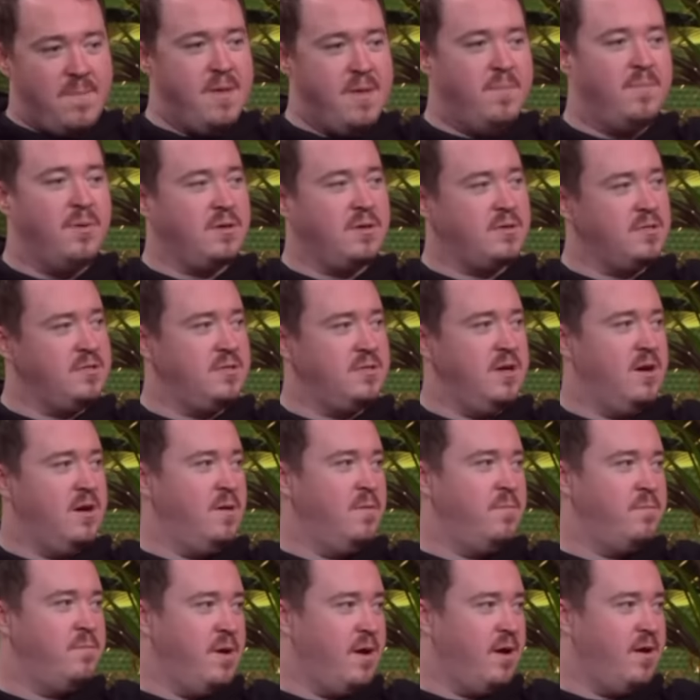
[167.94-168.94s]
me book the
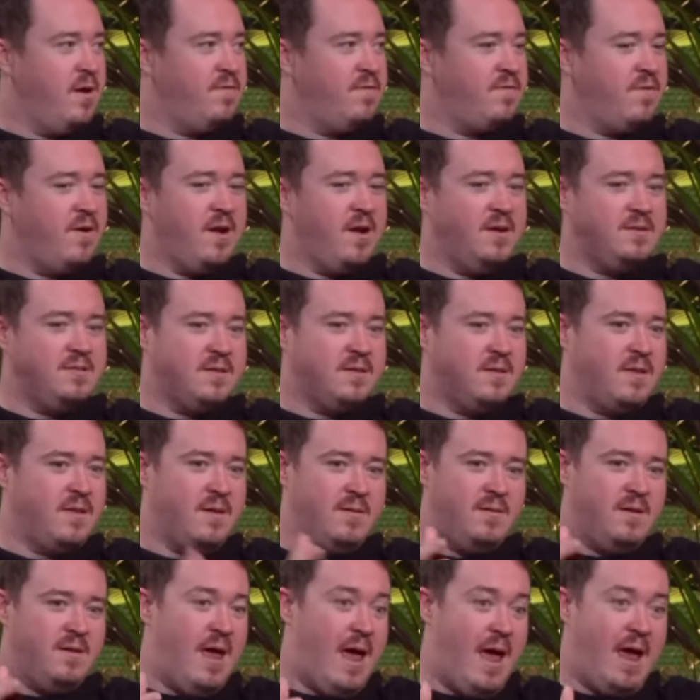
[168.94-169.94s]
show, bring our friends, and
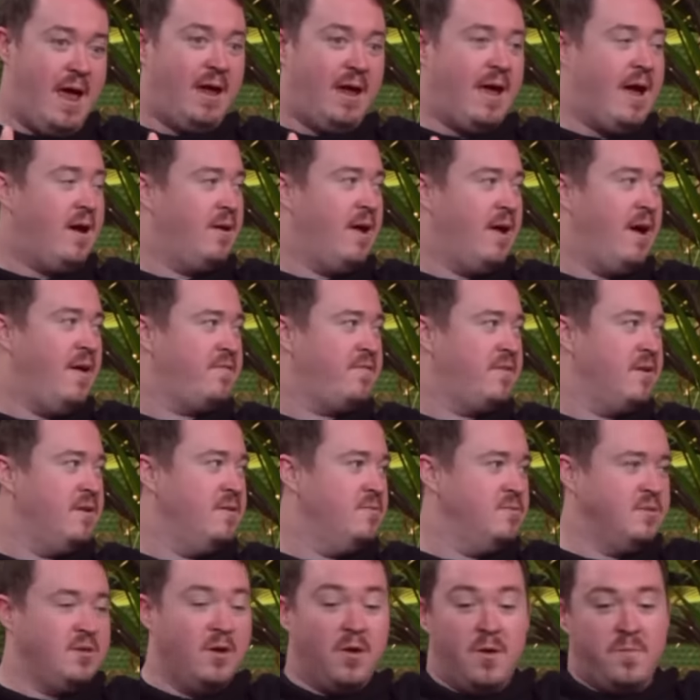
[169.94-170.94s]
then hang out after.
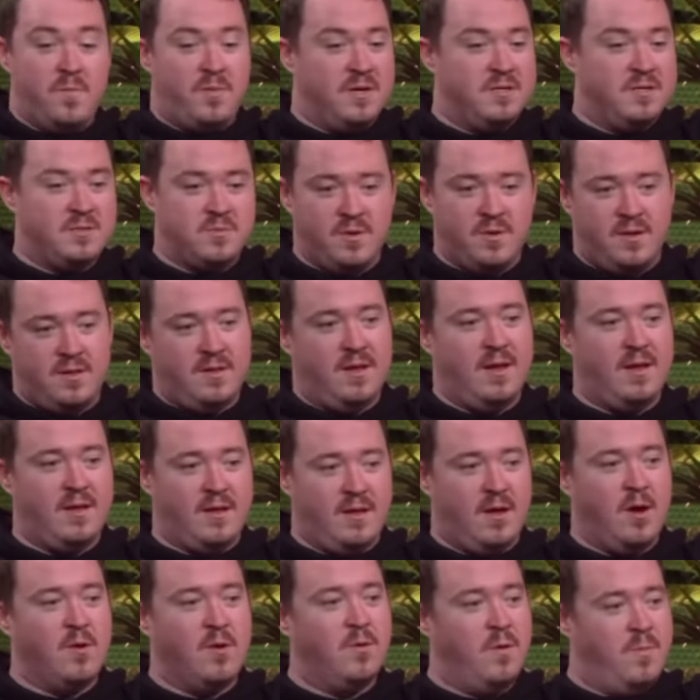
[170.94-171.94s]
It was the only place we could
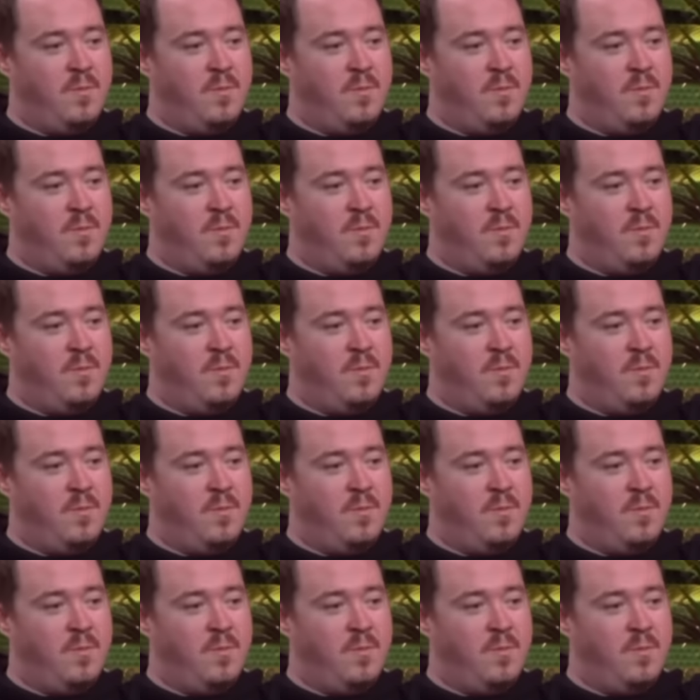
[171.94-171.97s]
like go